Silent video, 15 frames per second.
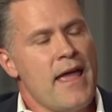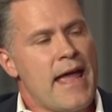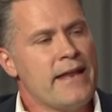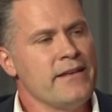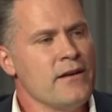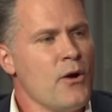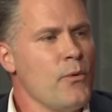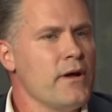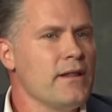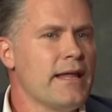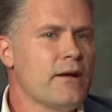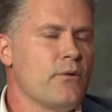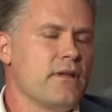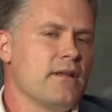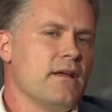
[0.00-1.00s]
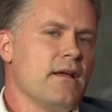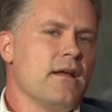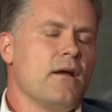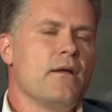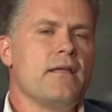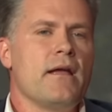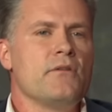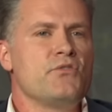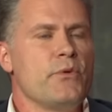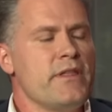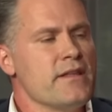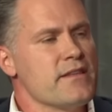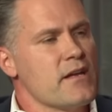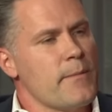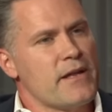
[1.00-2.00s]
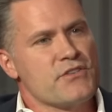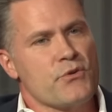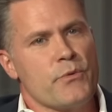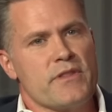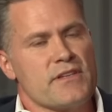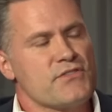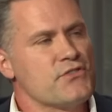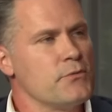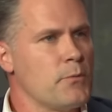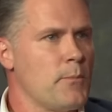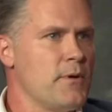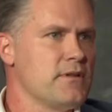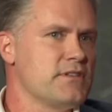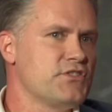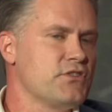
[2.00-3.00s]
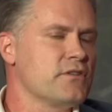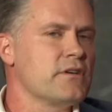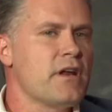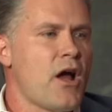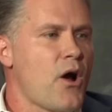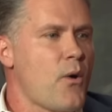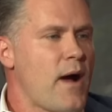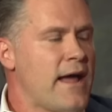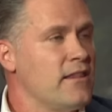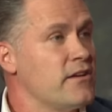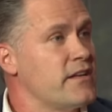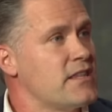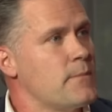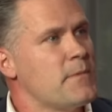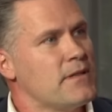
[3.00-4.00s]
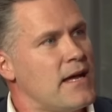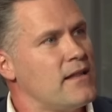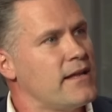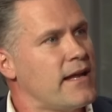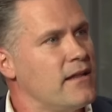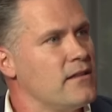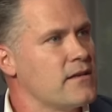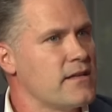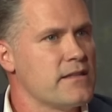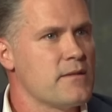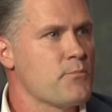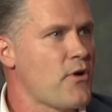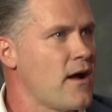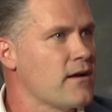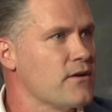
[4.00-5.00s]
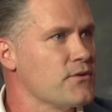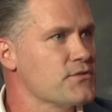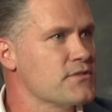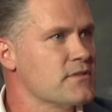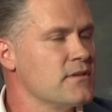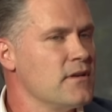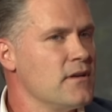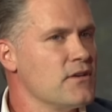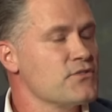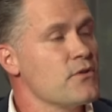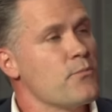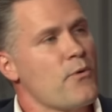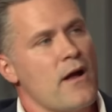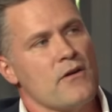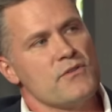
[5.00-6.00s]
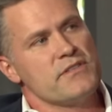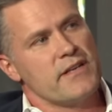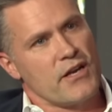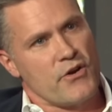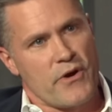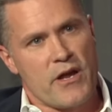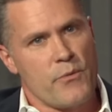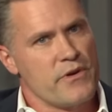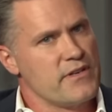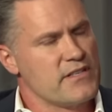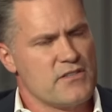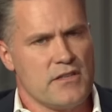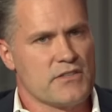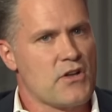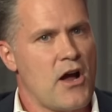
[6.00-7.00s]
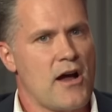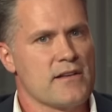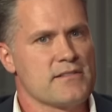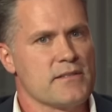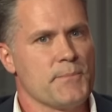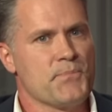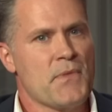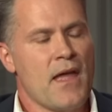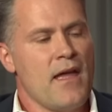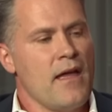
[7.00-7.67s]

And you know what? Like, do we think the Commanders are going to win the Super Bowl this year? No. I look at them a lot like I look at the Broncos. So the Broncos get a great win. Yes, looked awesome.